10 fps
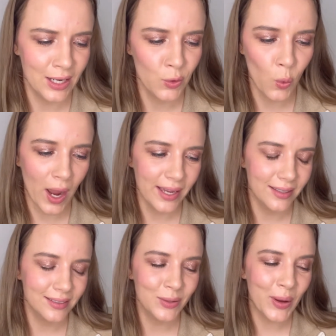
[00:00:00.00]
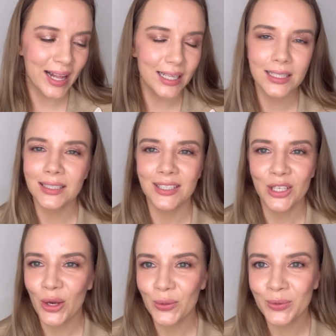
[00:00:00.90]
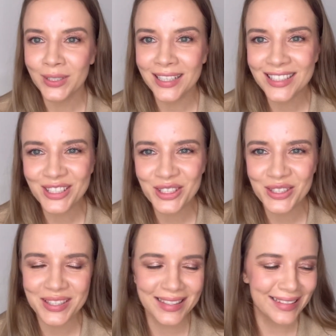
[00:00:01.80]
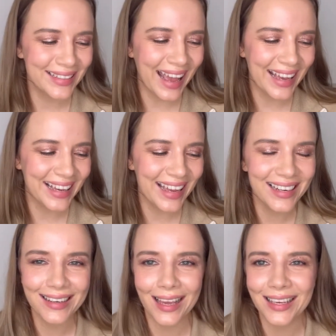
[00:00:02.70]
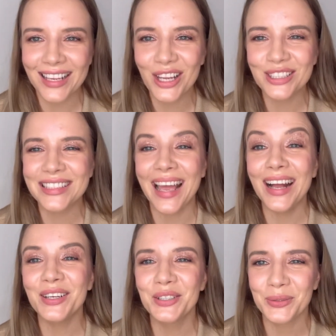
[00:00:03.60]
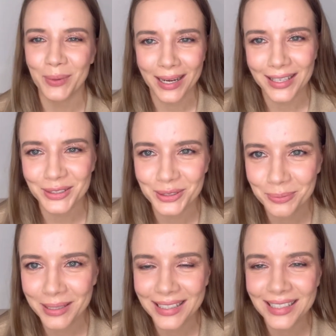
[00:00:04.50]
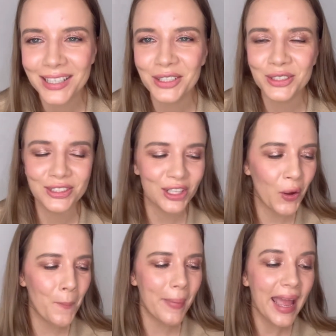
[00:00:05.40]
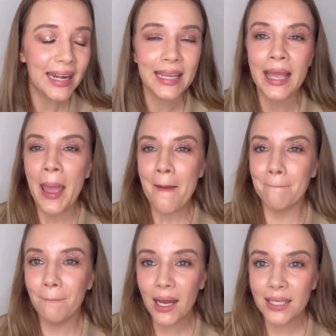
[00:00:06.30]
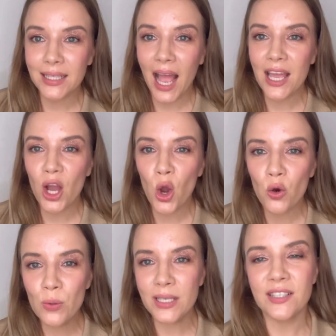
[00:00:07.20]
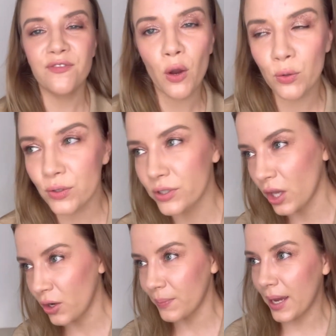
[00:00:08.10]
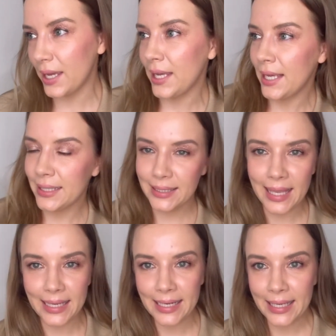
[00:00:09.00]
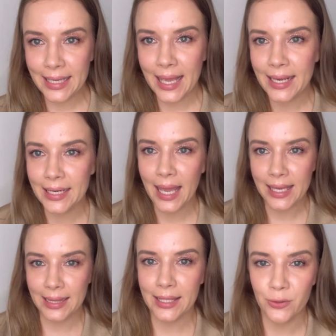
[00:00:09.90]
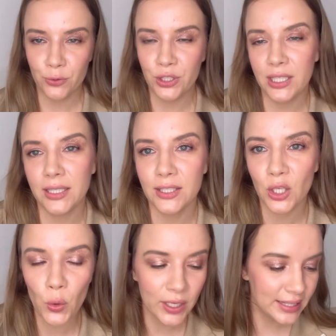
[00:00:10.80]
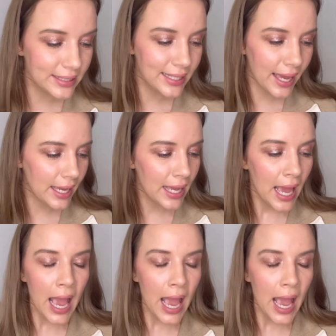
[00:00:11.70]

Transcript: and why? Well, that's just, I cannot tell you what I use because I use so many, but I always focus on my daily and nightly routine. So in the day,